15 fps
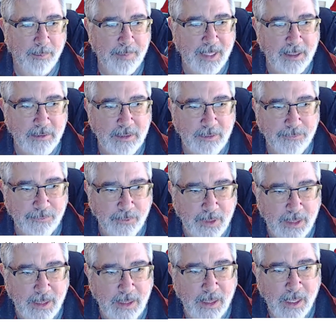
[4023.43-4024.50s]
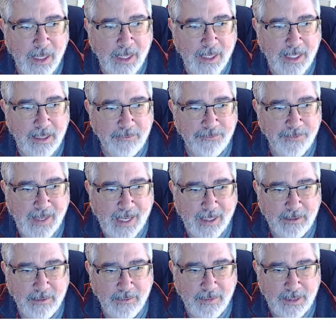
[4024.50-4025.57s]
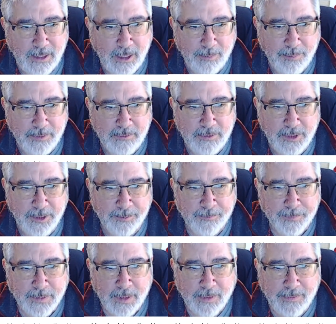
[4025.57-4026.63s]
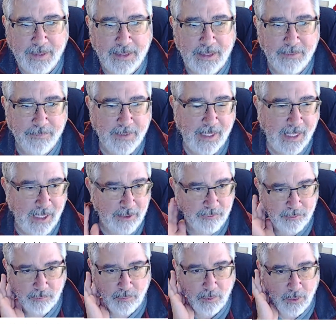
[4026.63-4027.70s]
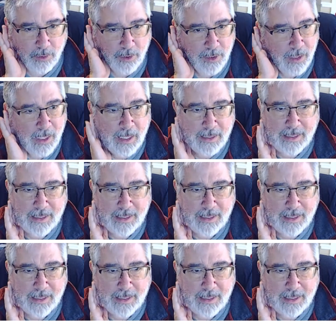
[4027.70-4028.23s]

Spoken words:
penalty free. In fact, the opposite, they'd give cash reward.